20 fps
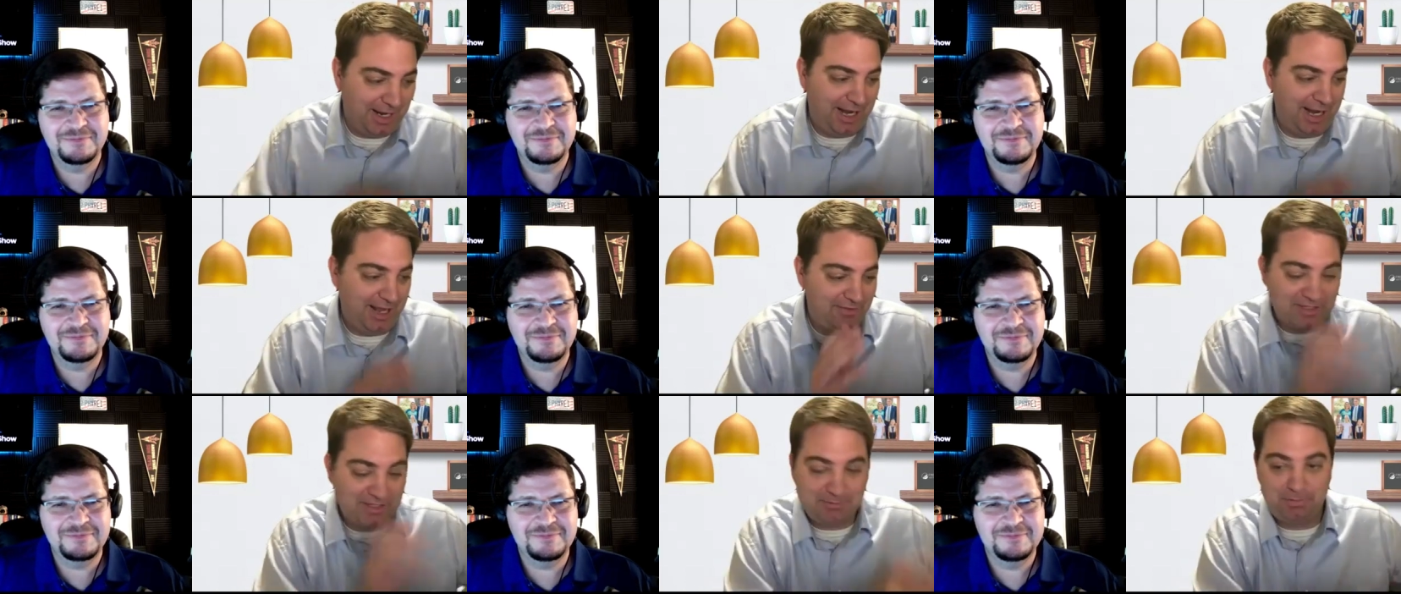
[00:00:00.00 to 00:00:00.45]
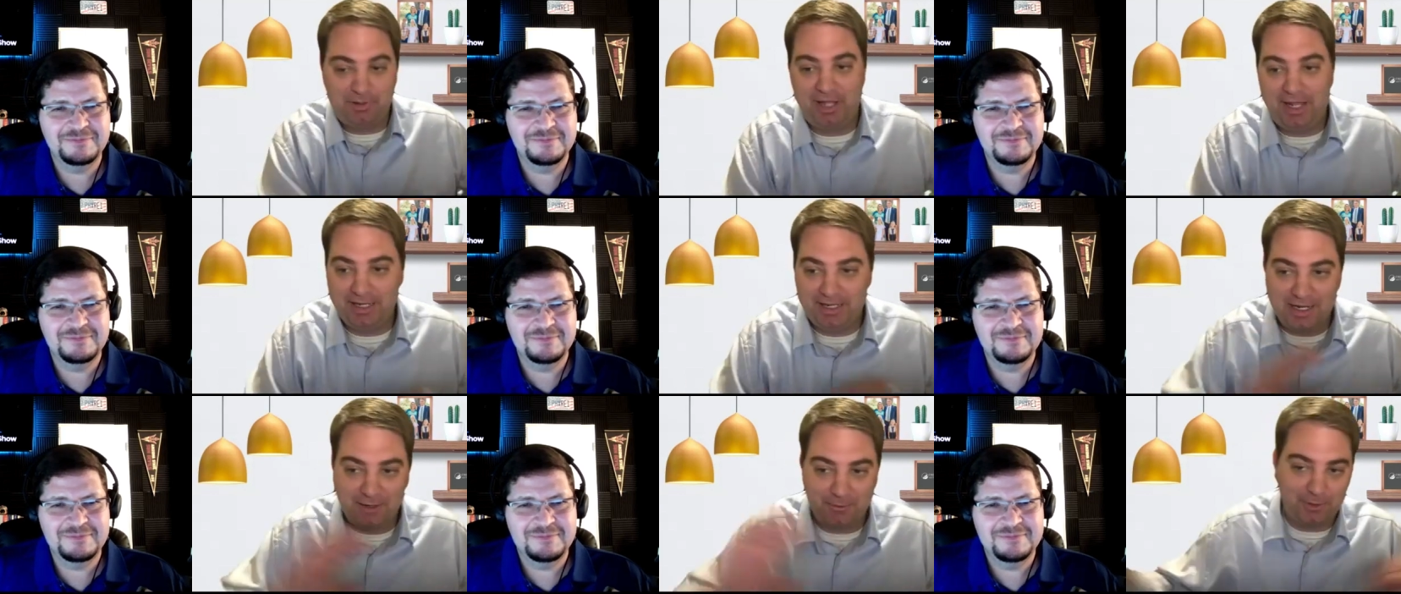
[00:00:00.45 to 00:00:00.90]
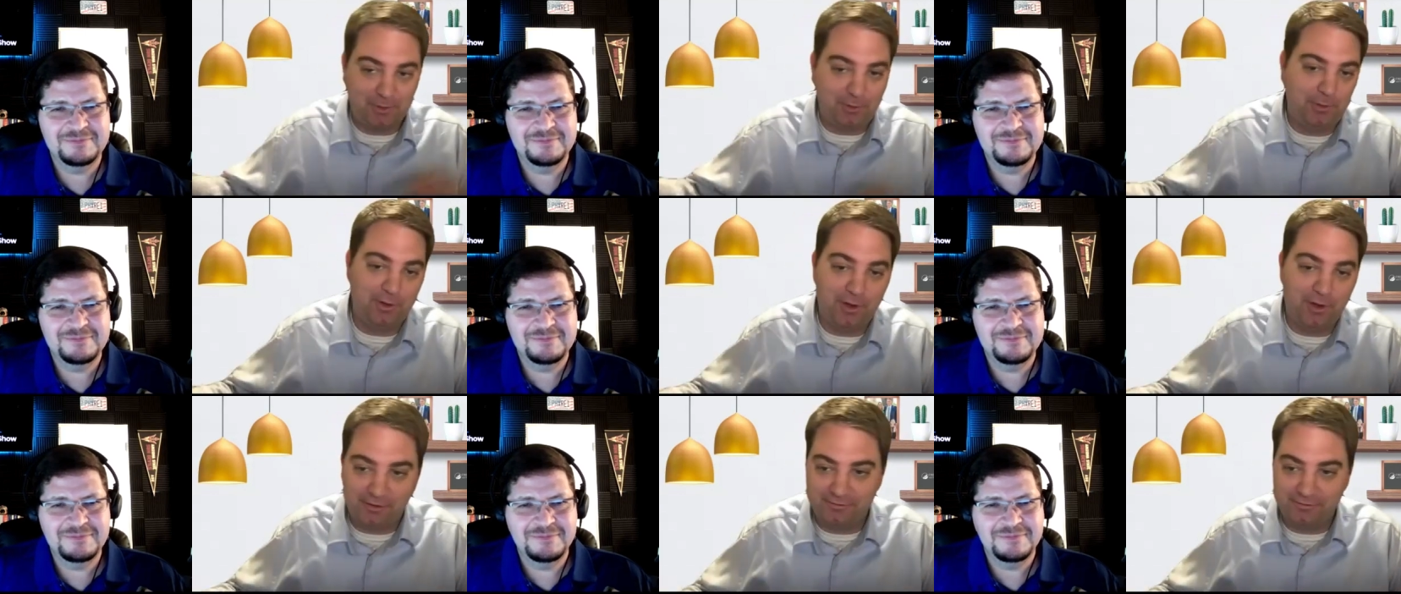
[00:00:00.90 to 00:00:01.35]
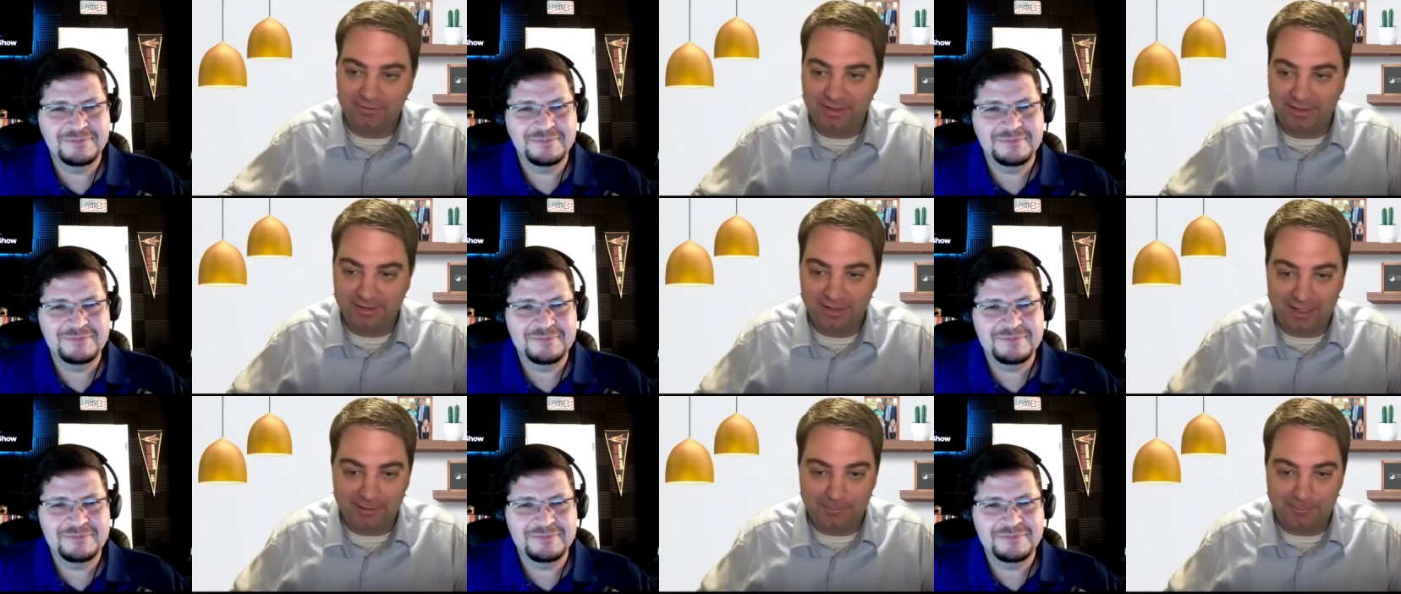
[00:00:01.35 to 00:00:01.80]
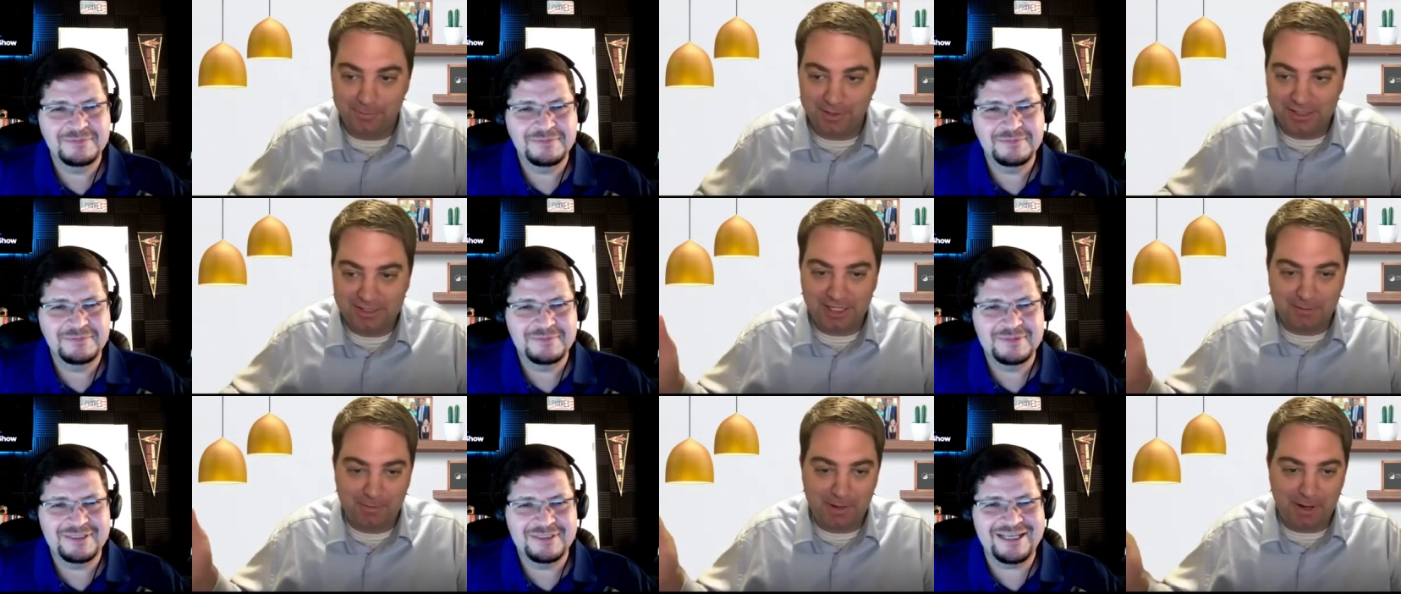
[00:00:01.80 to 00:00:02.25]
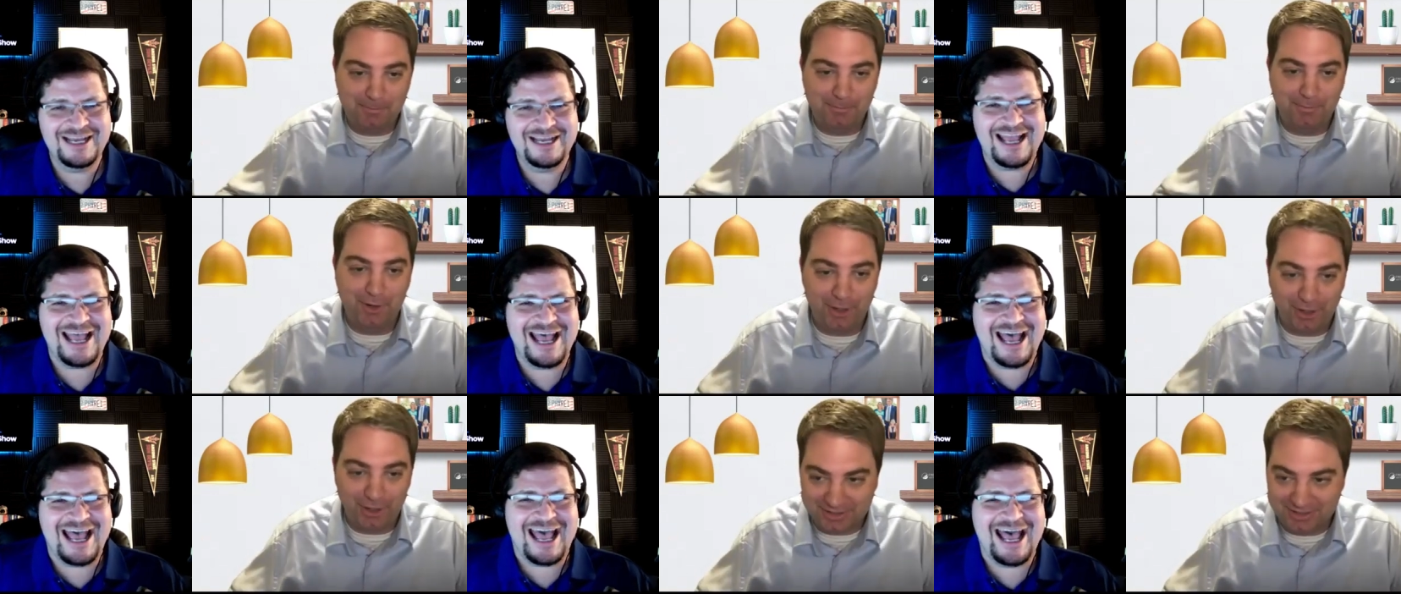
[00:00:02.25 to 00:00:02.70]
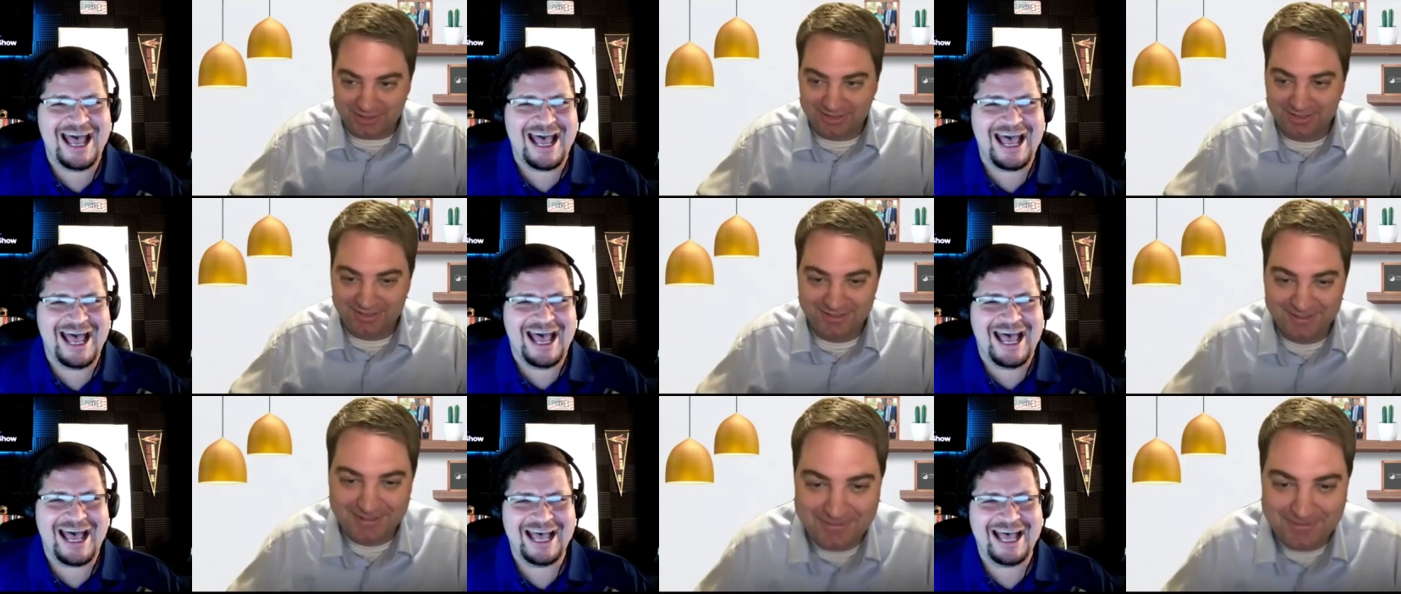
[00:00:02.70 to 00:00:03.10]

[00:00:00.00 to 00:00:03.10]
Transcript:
Speaker 1: had this plan. Now we're going off it. Like, mm-hmm. let's talk about books.